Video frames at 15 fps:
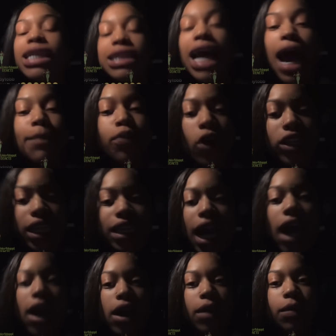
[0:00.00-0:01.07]
Just not pulling
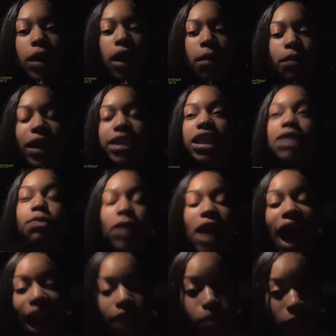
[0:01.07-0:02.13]
up. Just
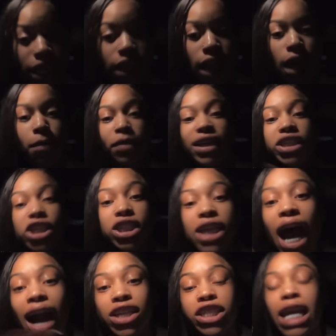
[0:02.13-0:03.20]
block me.
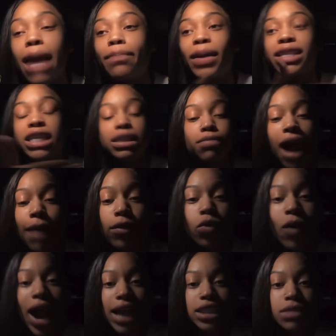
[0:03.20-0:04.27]
Talk shit. Mama
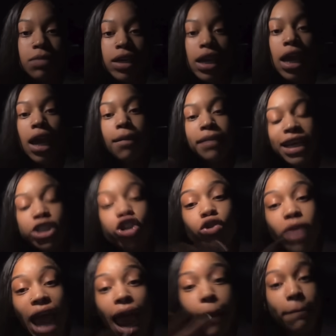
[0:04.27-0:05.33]
watch me.
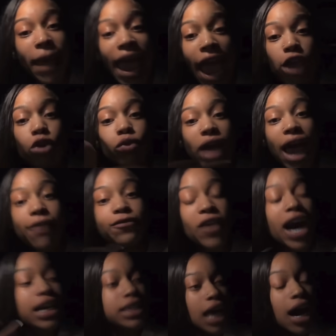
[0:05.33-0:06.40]
You that mad? You that
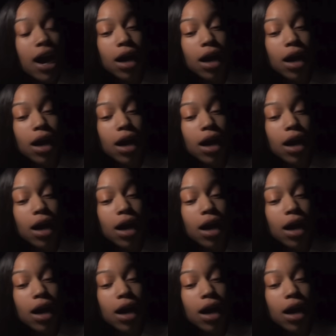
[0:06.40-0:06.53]
fucked